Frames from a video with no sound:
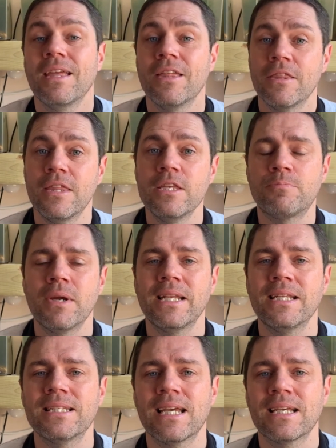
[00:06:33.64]
These
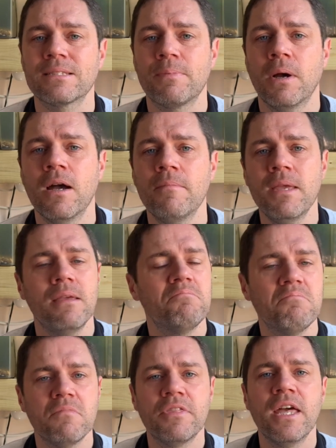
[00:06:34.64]
breeding tanks behind me,
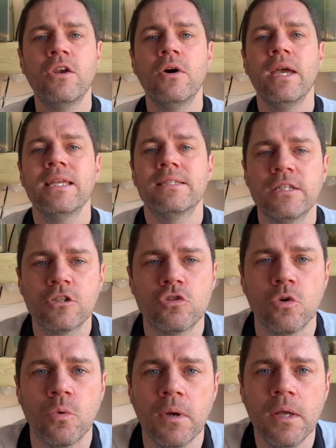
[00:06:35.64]
they're not heated at
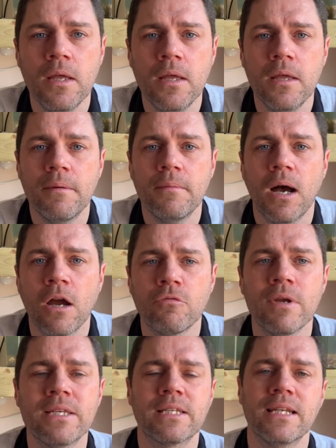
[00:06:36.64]
all. I
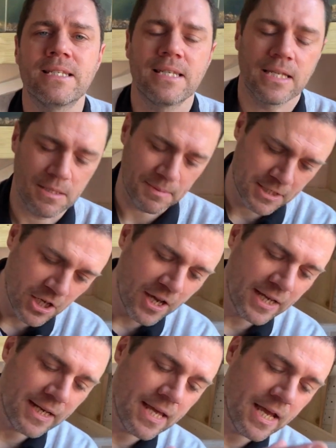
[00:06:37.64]
recently set up a tiny